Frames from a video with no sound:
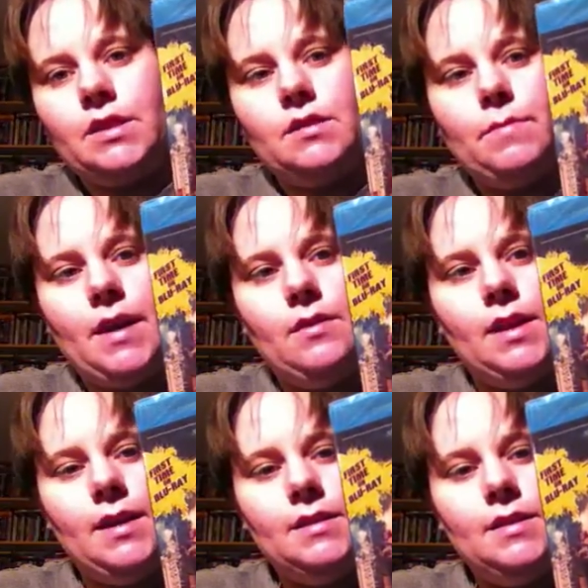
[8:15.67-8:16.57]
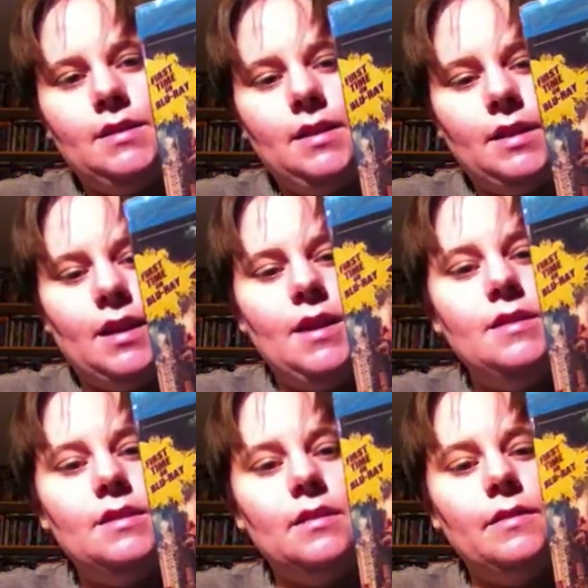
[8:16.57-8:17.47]
vs. Biollante,
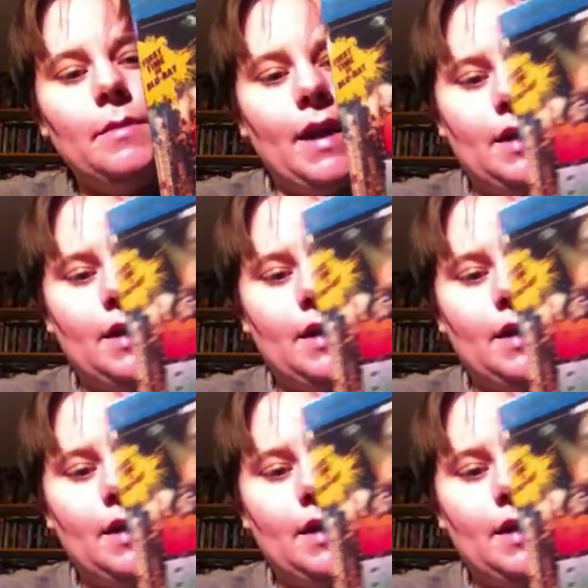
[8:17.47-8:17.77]
again, still in the